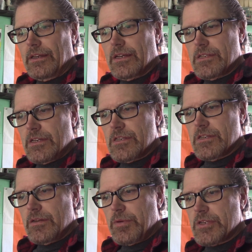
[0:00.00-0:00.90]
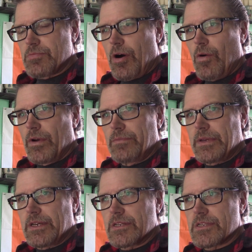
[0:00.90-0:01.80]
Because it is going to be a small one
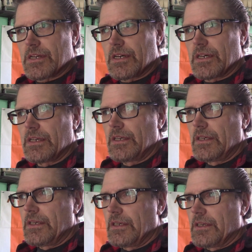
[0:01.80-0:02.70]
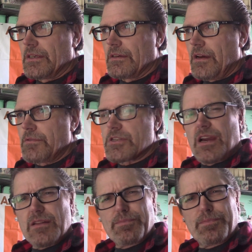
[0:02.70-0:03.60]
because I'm just
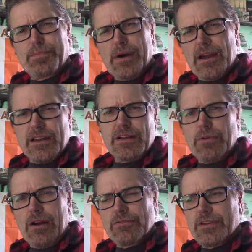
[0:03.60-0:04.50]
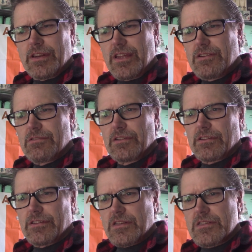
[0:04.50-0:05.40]
kind of putting around today, doing
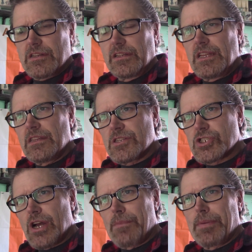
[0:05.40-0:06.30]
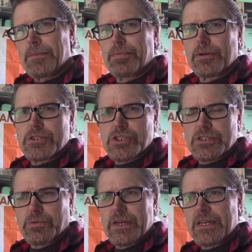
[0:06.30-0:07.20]
little things. Cleaning the shop up, putting shit
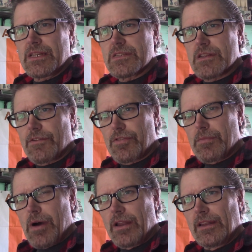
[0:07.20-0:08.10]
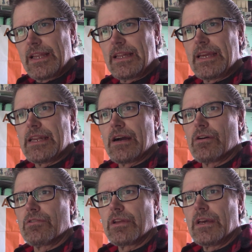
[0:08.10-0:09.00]
away, getting stuff for the Model A laid
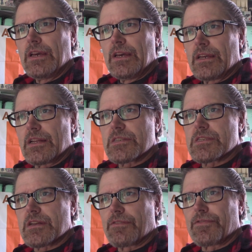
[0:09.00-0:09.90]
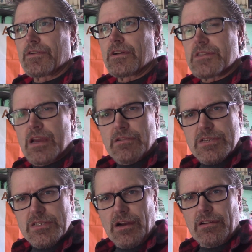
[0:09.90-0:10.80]
out. Getting stuff for
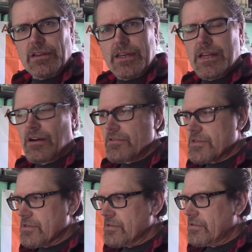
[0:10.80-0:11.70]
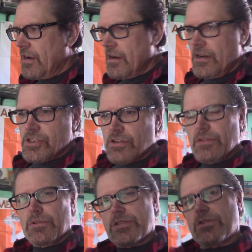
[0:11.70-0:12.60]
Terry's car laid out. So I'll show
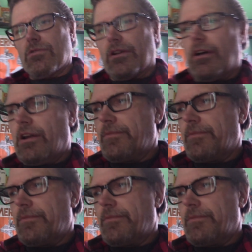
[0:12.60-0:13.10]
you what's going on.